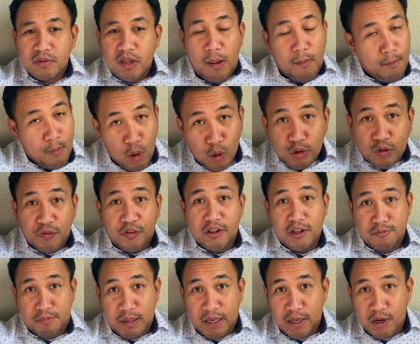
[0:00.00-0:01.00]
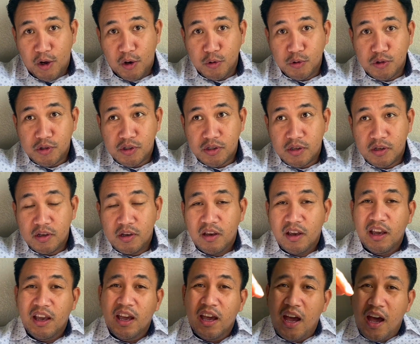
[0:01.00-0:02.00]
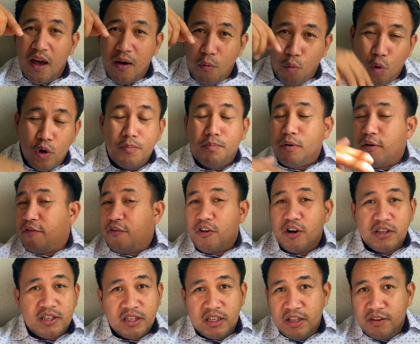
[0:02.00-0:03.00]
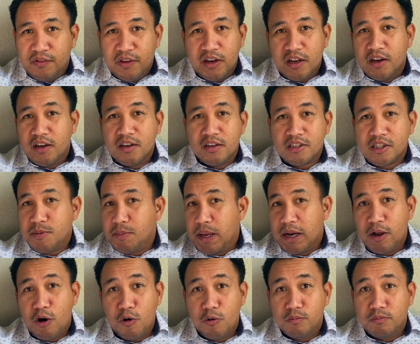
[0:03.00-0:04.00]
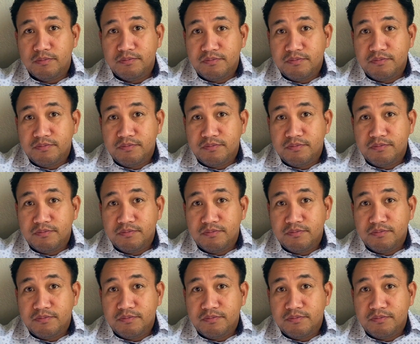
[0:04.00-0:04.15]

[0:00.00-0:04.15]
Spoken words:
most Filipinos would prefer to live in a cement home.